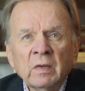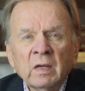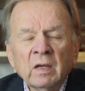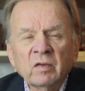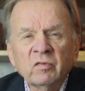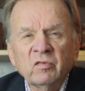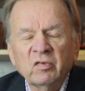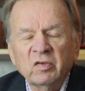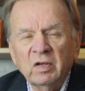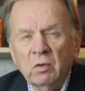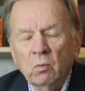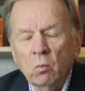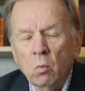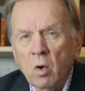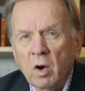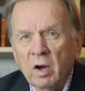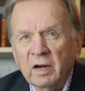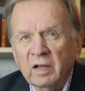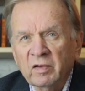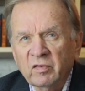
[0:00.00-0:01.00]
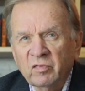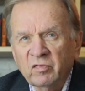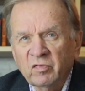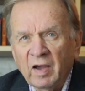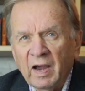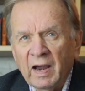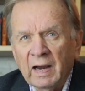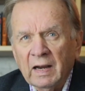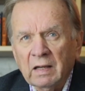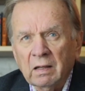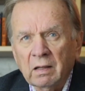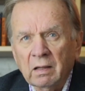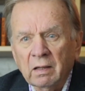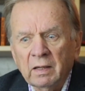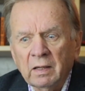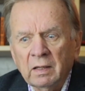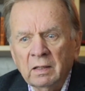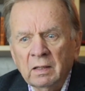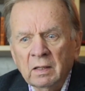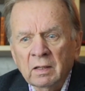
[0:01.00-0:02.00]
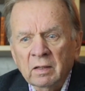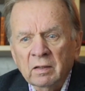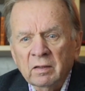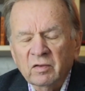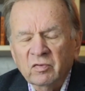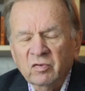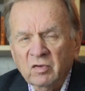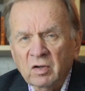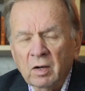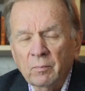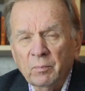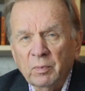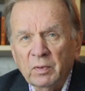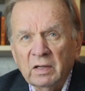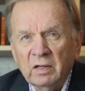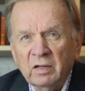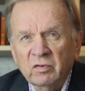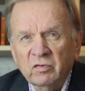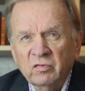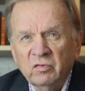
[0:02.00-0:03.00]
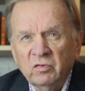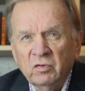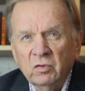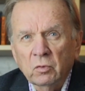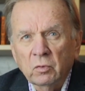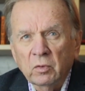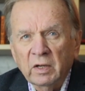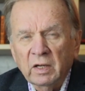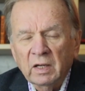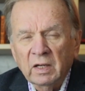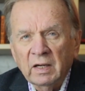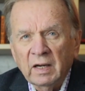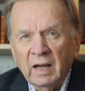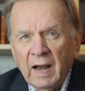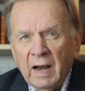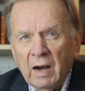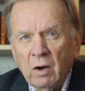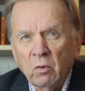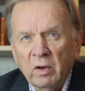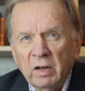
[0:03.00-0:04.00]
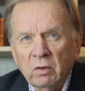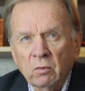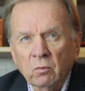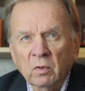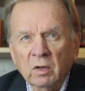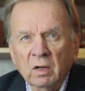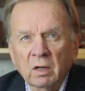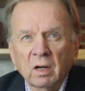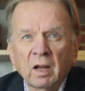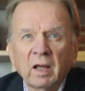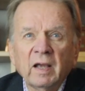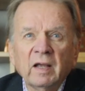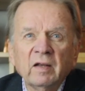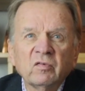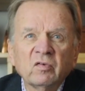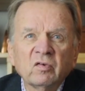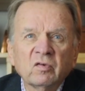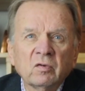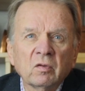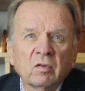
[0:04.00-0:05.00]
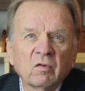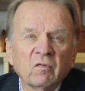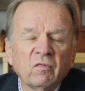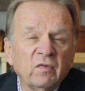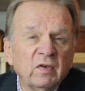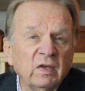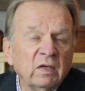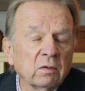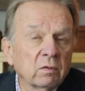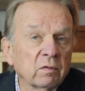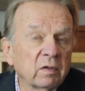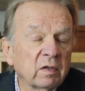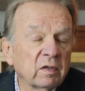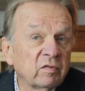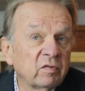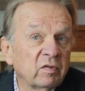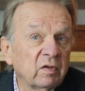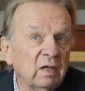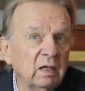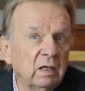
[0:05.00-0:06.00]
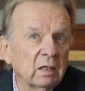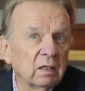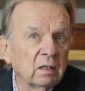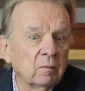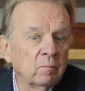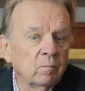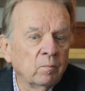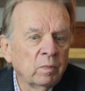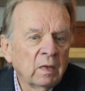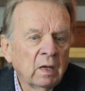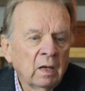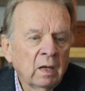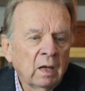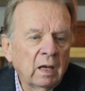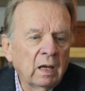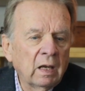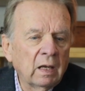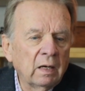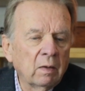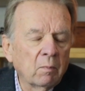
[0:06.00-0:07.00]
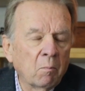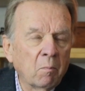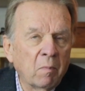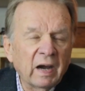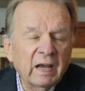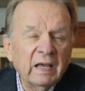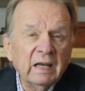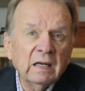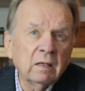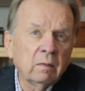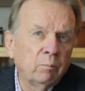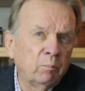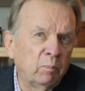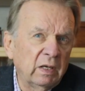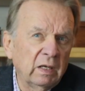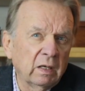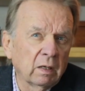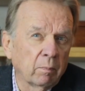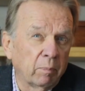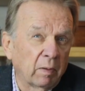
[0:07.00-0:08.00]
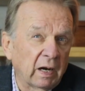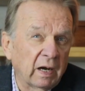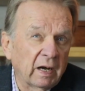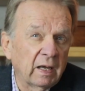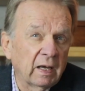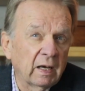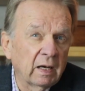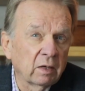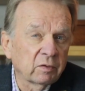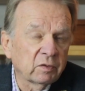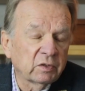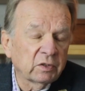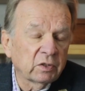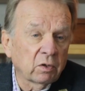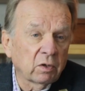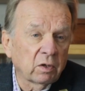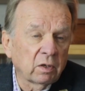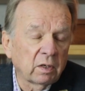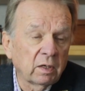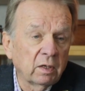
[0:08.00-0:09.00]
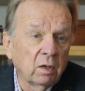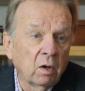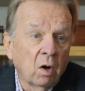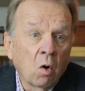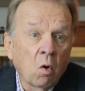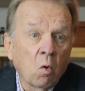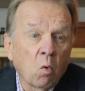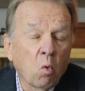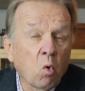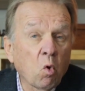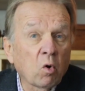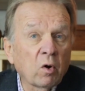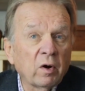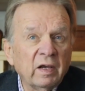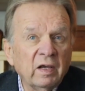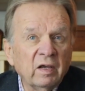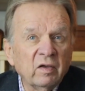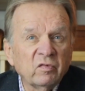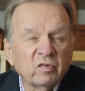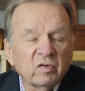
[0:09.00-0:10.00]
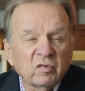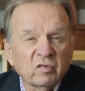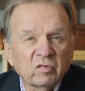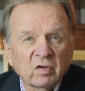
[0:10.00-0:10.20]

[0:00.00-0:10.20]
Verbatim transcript: and see what exactly this company is doing and how it relates to the field it's in. And might it be a buyout target, or is it